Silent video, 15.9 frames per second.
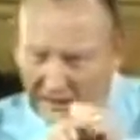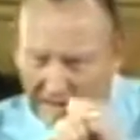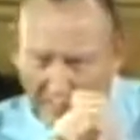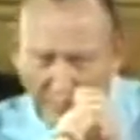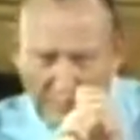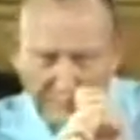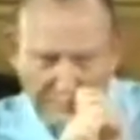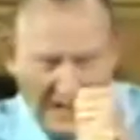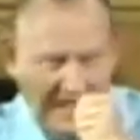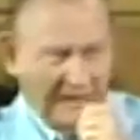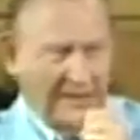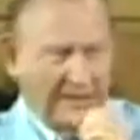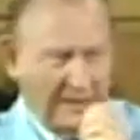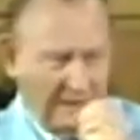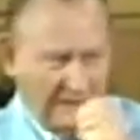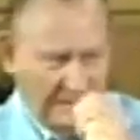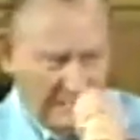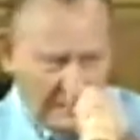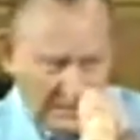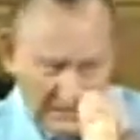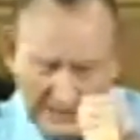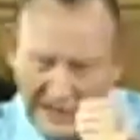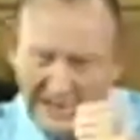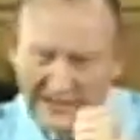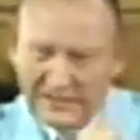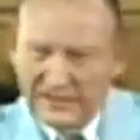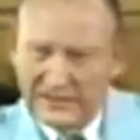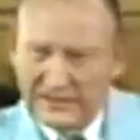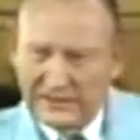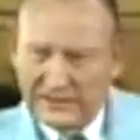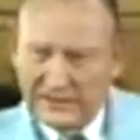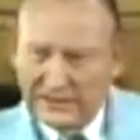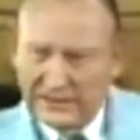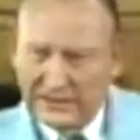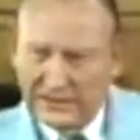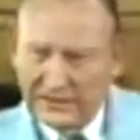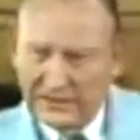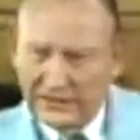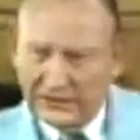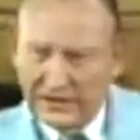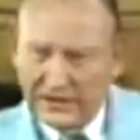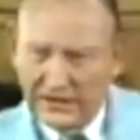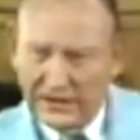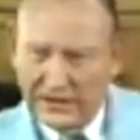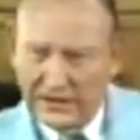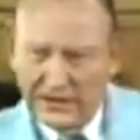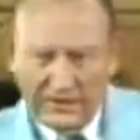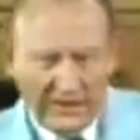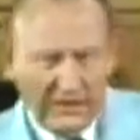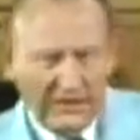they would tighten. Tighten. You see, the